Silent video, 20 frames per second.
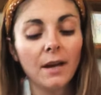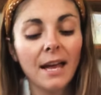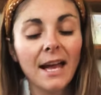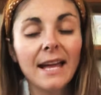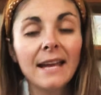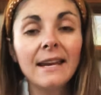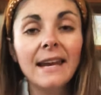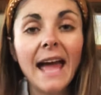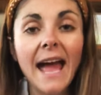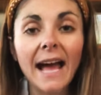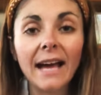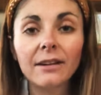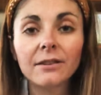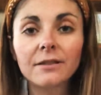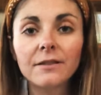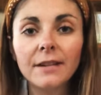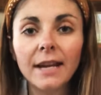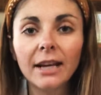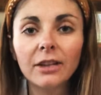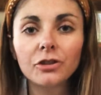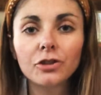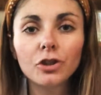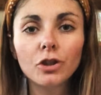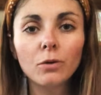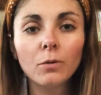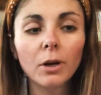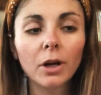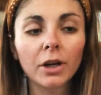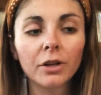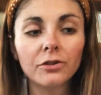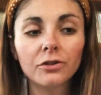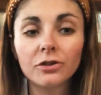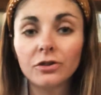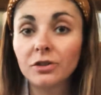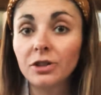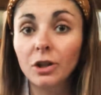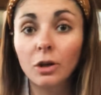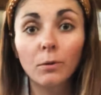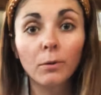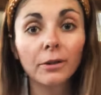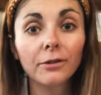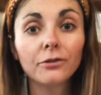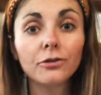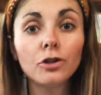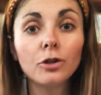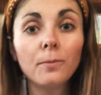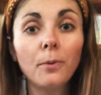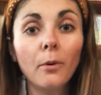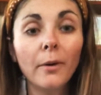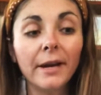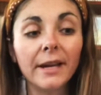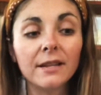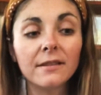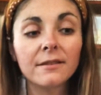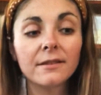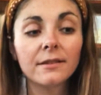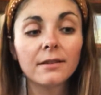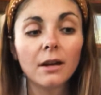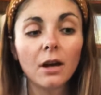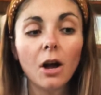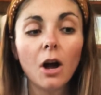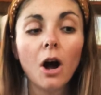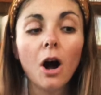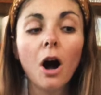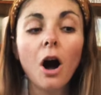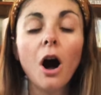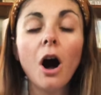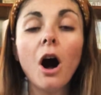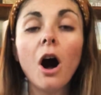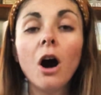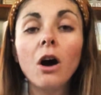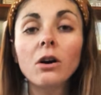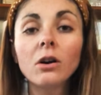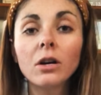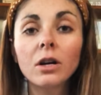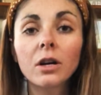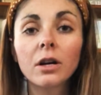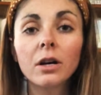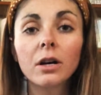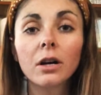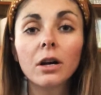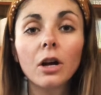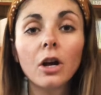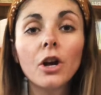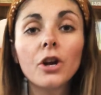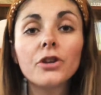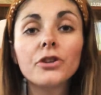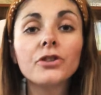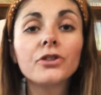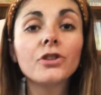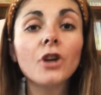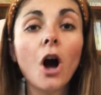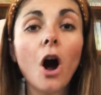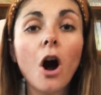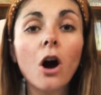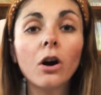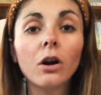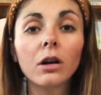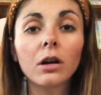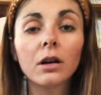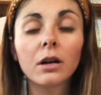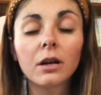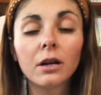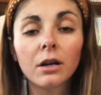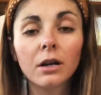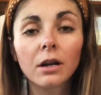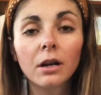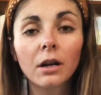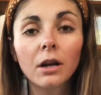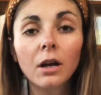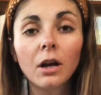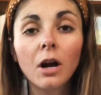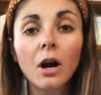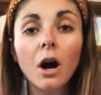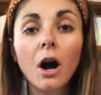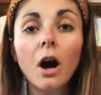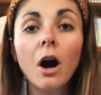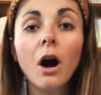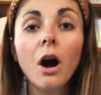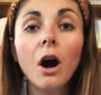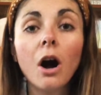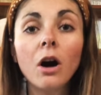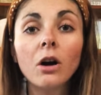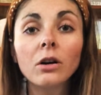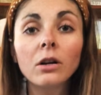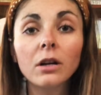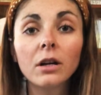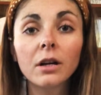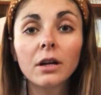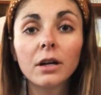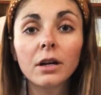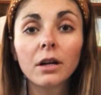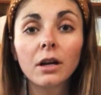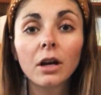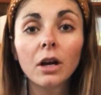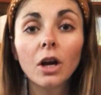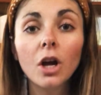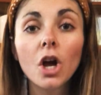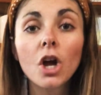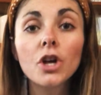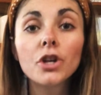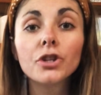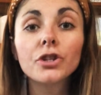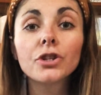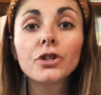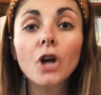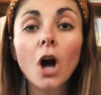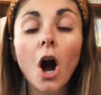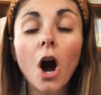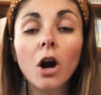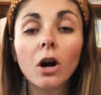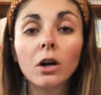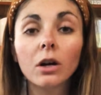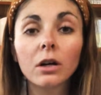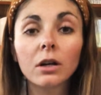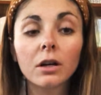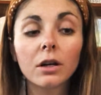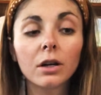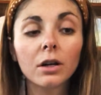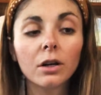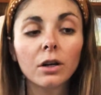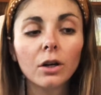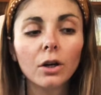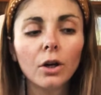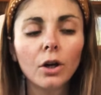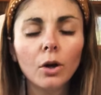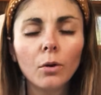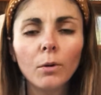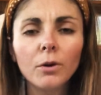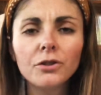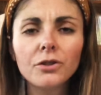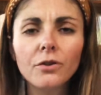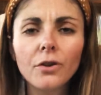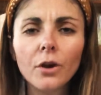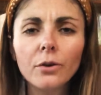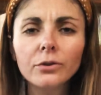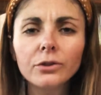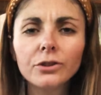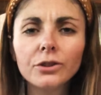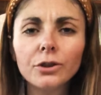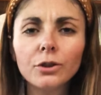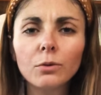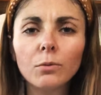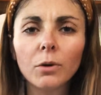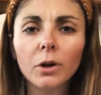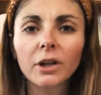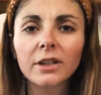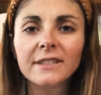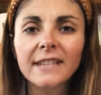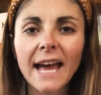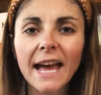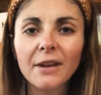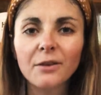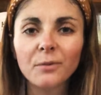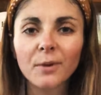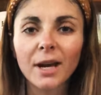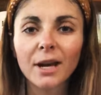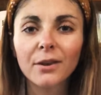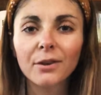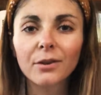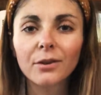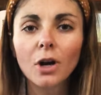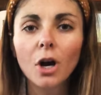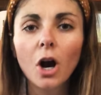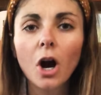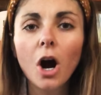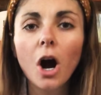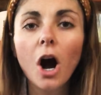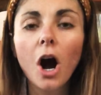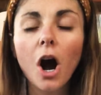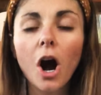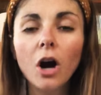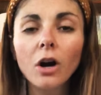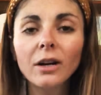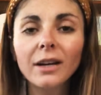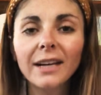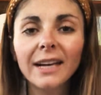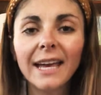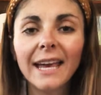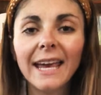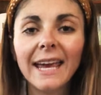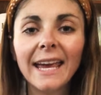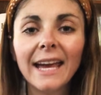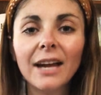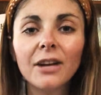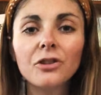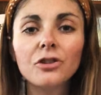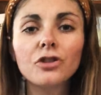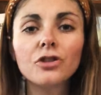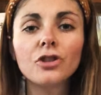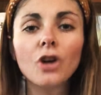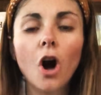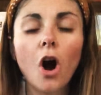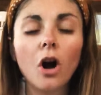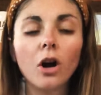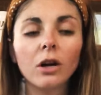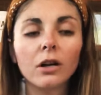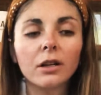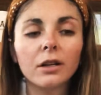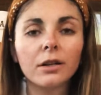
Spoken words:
Next, the next 2 words, still worth 2 points. Honk, zonk. Honk, zonk. What do those 2 words end with? Honk and zonk.